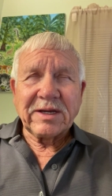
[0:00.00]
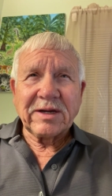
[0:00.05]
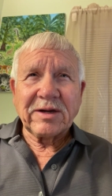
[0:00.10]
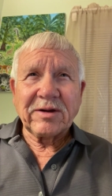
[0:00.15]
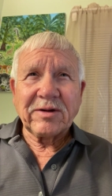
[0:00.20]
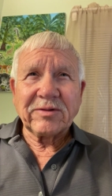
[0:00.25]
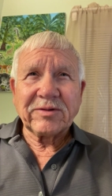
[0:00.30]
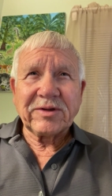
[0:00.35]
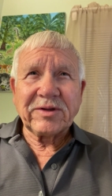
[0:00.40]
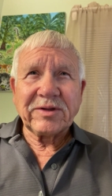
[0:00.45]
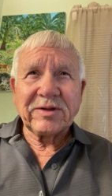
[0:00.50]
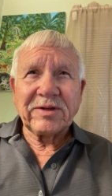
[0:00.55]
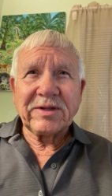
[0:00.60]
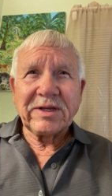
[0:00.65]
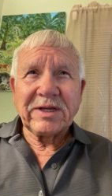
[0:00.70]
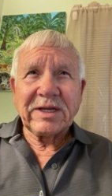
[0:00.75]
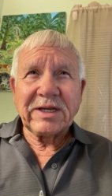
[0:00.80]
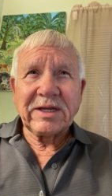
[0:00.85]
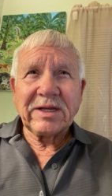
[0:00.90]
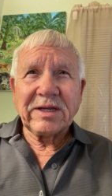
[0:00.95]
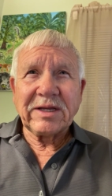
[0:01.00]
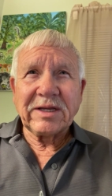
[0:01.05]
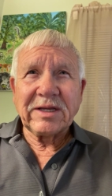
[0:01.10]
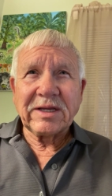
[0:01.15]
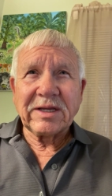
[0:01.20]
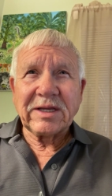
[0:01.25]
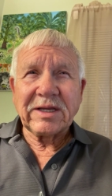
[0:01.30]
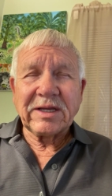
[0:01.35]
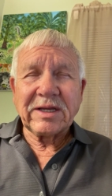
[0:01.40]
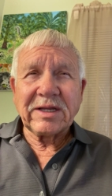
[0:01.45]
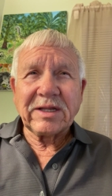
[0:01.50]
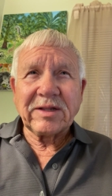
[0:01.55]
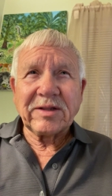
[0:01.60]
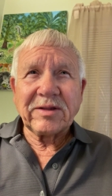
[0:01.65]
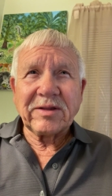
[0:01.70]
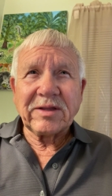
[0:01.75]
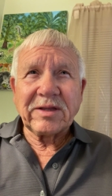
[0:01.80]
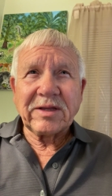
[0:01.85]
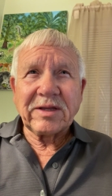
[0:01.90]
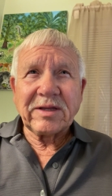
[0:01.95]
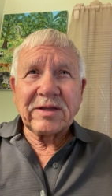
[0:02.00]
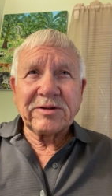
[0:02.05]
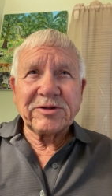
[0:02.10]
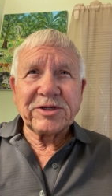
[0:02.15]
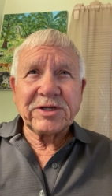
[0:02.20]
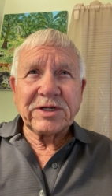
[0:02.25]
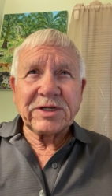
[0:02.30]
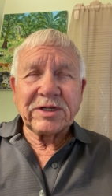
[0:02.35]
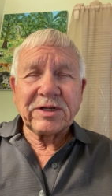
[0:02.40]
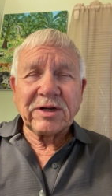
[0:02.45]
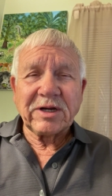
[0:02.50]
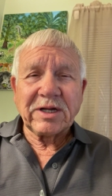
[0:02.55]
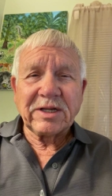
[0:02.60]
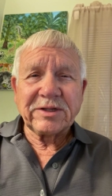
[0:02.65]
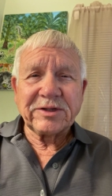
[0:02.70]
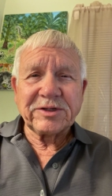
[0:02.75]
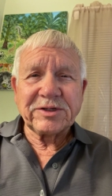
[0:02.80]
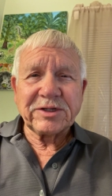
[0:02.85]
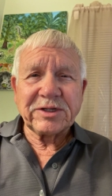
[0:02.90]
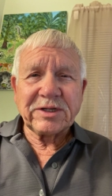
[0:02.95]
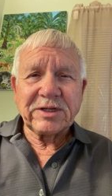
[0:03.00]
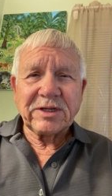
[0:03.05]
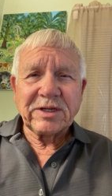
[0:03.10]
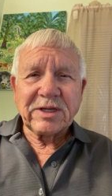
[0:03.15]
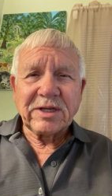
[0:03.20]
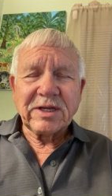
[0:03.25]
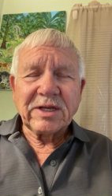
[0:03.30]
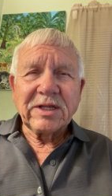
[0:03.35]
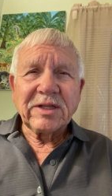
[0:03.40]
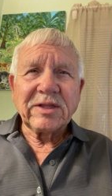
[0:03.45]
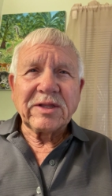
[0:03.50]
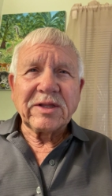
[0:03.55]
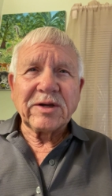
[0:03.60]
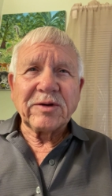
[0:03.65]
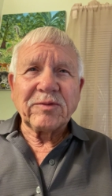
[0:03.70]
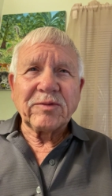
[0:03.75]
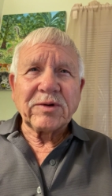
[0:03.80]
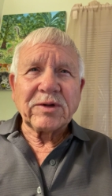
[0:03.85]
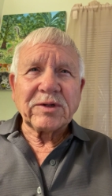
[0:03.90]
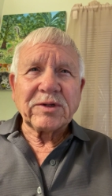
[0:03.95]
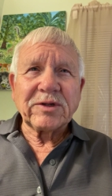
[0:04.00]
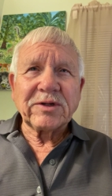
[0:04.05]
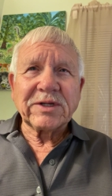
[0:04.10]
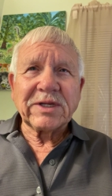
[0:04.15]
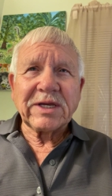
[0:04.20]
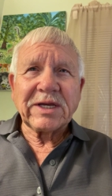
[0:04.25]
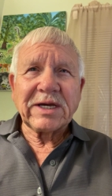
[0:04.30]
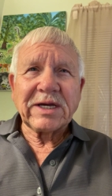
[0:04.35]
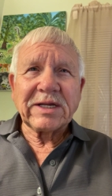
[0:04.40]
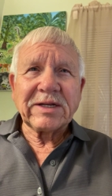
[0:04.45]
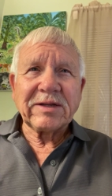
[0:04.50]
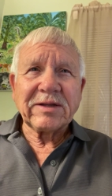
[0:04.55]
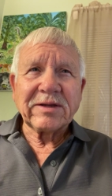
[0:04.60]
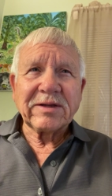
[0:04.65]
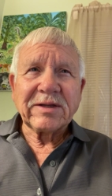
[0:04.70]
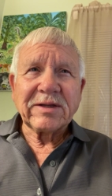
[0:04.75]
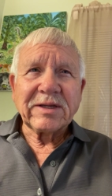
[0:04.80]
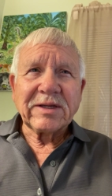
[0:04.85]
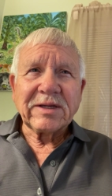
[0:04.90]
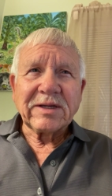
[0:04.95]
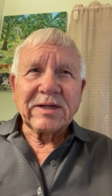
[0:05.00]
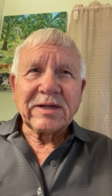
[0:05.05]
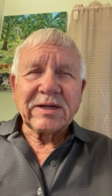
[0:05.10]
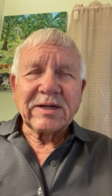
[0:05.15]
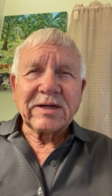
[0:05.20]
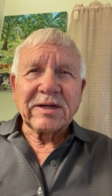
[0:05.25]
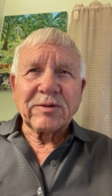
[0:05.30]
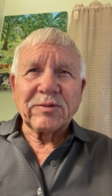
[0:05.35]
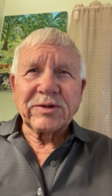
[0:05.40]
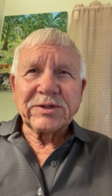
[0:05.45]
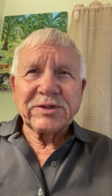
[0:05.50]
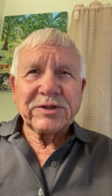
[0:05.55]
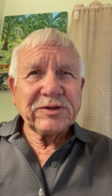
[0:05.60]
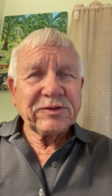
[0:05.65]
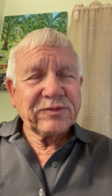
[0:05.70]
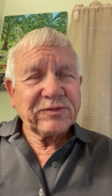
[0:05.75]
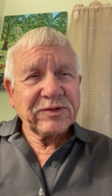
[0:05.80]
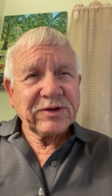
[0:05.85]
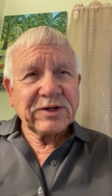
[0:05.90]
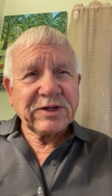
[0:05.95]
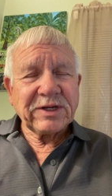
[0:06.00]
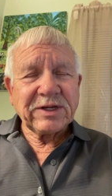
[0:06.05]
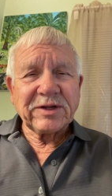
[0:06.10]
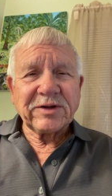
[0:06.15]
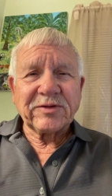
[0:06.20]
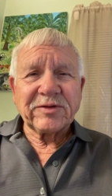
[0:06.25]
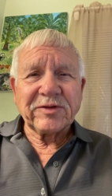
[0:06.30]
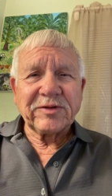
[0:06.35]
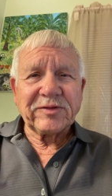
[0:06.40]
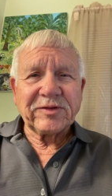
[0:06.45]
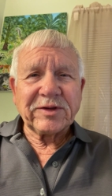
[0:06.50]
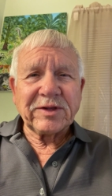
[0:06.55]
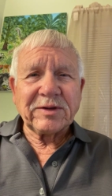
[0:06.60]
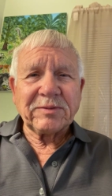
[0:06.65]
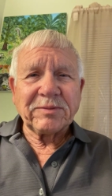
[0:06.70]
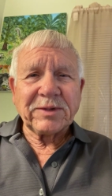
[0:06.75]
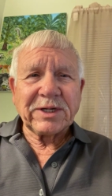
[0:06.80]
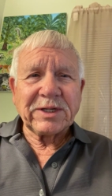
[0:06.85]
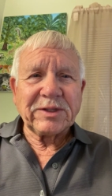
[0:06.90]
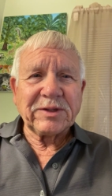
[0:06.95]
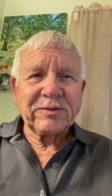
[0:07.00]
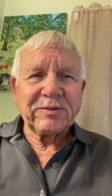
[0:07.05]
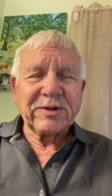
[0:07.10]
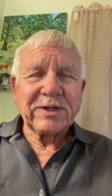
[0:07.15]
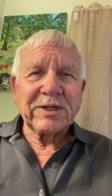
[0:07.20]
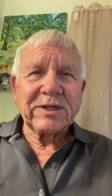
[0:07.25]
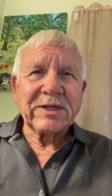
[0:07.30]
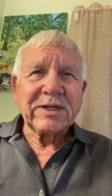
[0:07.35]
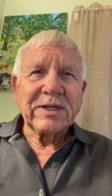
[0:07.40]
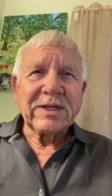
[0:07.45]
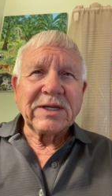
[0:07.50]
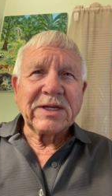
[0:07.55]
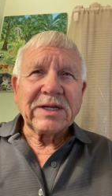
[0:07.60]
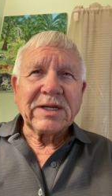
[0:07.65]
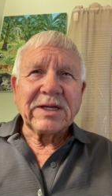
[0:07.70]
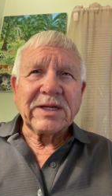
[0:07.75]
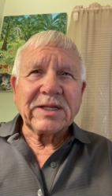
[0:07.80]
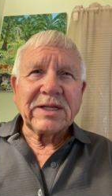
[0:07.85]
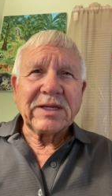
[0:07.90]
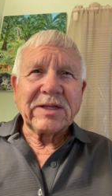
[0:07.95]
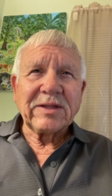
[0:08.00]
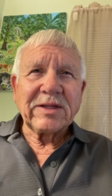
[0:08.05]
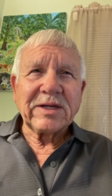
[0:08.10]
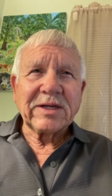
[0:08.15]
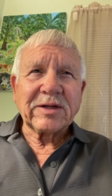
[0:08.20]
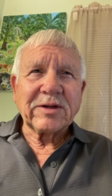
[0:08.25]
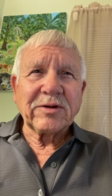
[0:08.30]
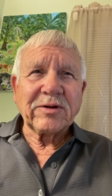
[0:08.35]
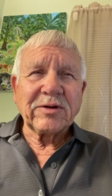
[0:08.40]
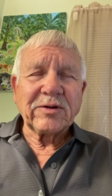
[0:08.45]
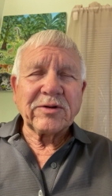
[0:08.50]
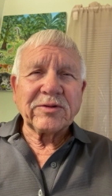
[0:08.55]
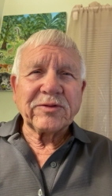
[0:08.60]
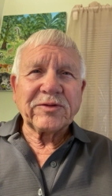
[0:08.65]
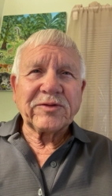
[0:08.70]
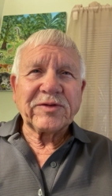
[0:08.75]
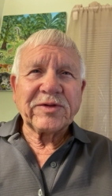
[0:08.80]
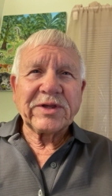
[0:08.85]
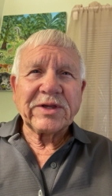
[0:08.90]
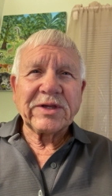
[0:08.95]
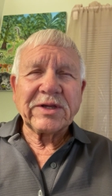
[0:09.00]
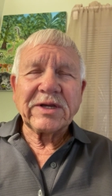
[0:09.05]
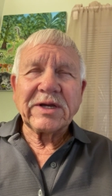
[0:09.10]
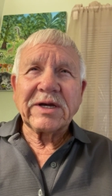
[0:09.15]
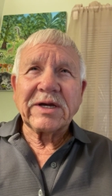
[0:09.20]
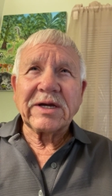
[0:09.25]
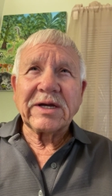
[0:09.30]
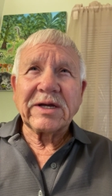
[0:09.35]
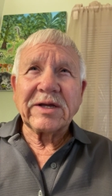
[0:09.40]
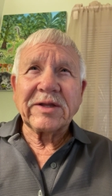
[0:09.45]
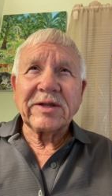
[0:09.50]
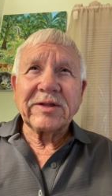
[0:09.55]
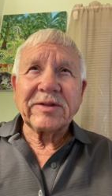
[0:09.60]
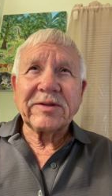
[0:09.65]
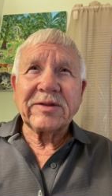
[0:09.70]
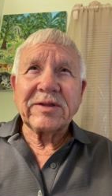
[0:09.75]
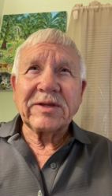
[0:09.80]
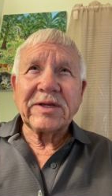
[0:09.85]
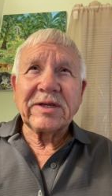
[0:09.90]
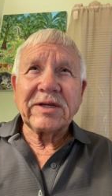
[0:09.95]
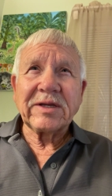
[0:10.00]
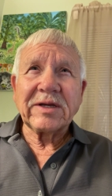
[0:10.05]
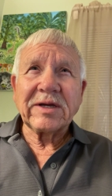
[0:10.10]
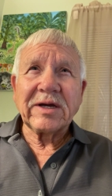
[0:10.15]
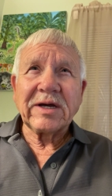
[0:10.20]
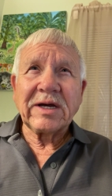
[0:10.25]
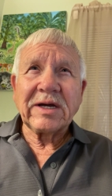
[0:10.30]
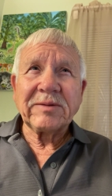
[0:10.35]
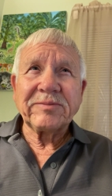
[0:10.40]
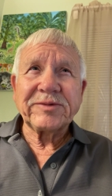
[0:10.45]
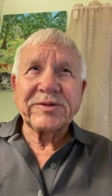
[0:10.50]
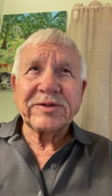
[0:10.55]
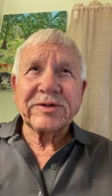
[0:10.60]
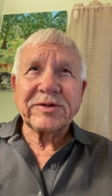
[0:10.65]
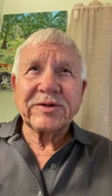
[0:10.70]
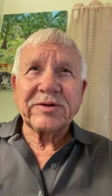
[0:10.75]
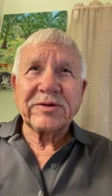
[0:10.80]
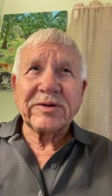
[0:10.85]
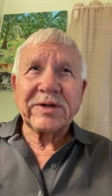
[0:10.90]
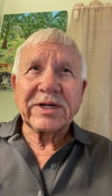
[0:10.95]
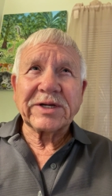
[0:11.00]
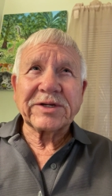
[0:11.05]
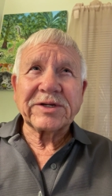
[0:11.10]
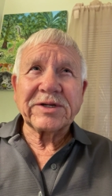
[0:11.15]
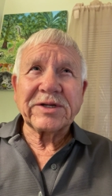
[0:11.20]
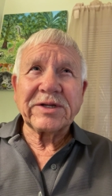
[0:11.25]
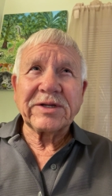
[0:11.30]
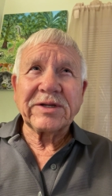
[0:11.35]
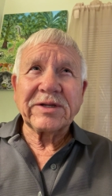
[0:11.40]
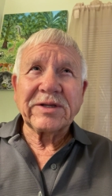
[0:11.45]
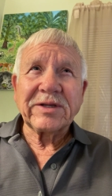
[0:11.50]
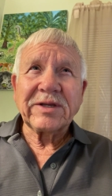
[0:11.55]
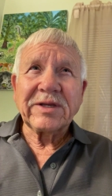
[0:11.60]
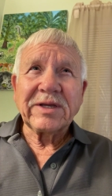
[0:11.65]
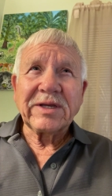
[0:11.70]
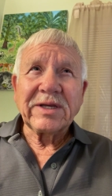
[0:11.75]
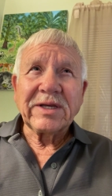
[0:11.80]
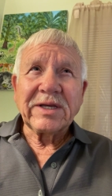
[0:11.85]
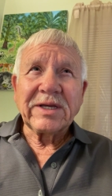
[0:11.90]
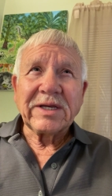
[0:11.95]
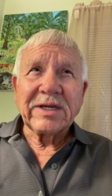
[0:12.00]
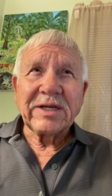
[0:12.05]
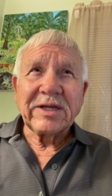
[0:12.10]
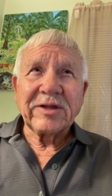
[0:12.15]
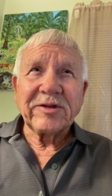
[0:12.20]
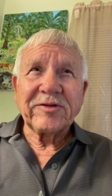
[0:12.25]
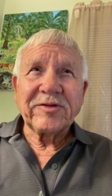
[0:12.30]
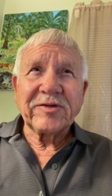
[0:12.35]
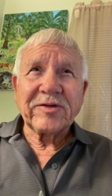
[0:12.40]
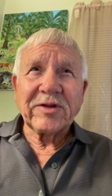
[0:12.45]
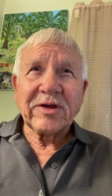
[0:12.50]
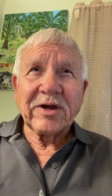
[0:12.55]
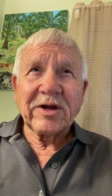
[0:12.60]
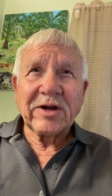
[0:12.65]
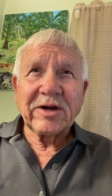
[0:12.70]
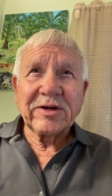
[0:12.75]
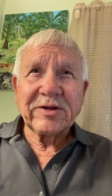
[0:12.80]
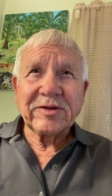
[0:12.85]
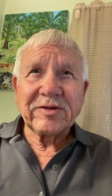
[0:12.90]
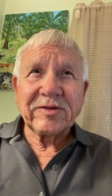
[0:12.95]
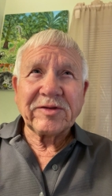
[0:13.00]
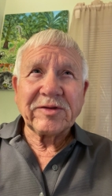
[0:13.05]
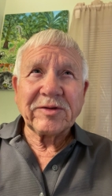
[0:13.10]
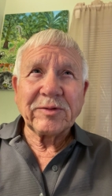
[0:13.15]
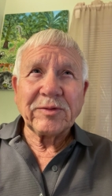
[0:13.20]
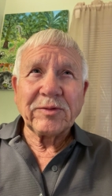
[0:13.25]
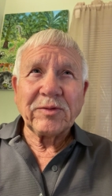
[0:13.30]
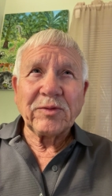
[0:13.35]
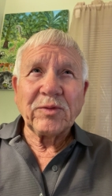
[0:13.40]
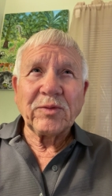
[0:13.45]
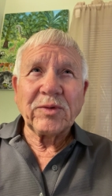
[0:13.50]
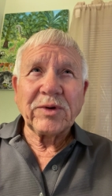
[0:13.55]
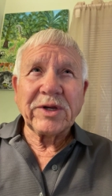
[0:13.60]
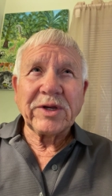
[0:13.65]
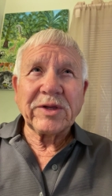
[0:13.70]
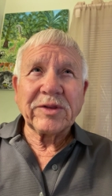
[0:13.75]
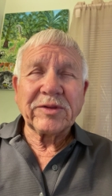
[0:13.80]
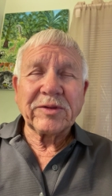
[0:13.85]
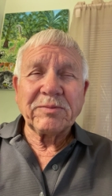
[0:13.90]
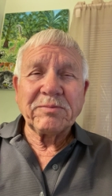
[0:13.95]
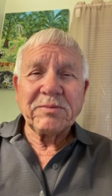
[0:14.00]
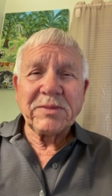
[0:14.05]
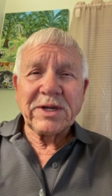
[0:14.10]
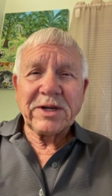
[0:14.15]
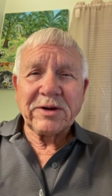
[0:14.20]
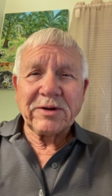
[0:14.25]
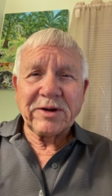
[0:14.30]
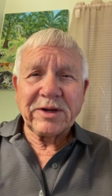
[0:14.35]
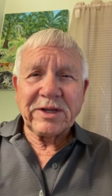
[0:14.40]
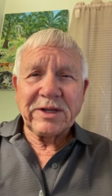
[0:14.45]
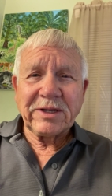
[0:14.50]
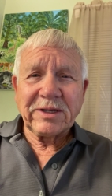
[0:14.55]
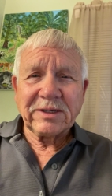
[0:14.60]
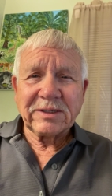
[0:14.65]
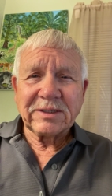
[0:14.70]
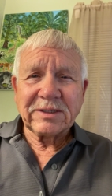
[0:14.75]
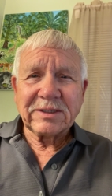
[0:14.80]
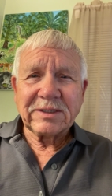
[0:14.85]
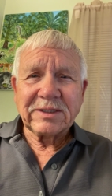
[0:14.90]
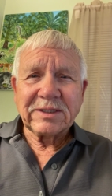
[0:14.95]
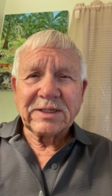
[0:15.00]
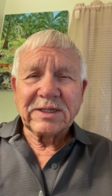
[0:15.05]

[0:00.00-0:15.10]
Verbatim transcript: Now, today in the genealogy that we'll look at, uh, which is very interesting, by the way, it, it goes uh, the opposite direction it starts with Mary